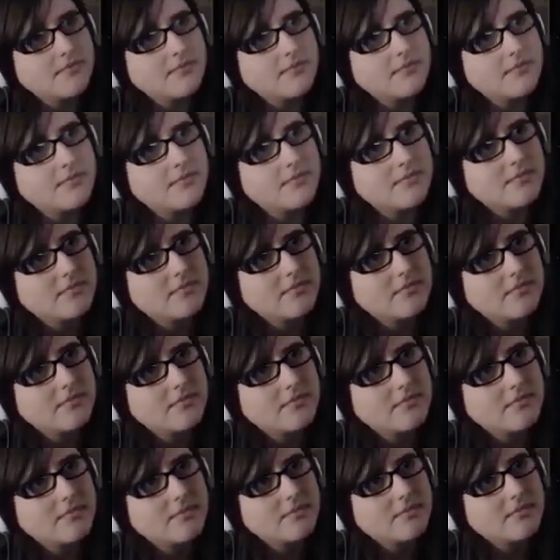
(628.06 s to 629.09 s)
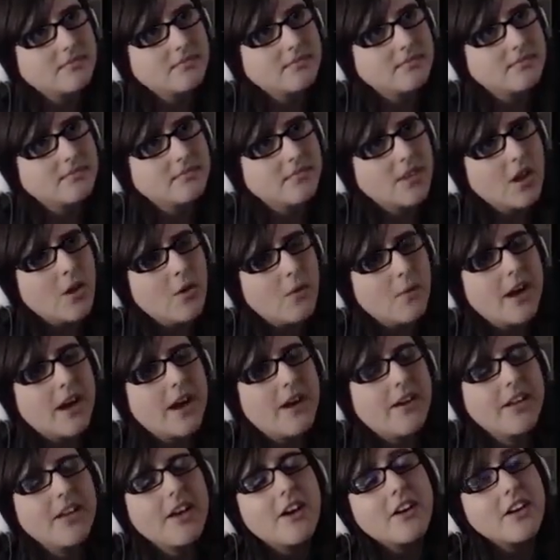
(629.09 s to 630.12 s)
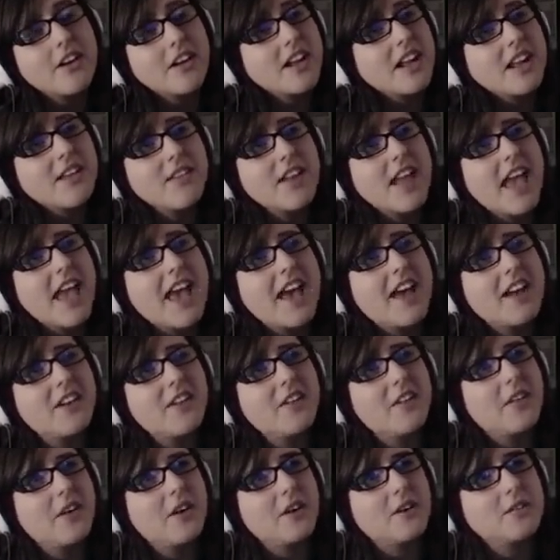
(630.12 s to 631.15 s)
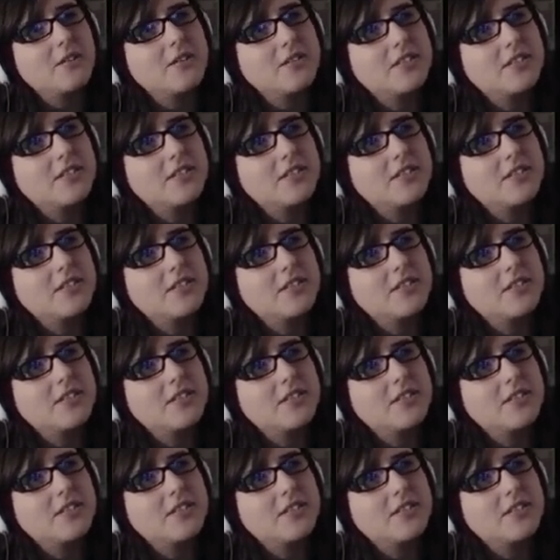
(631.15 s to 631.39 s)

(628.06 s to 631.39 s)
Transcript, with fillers: Wow, y'all couldn't even handle those.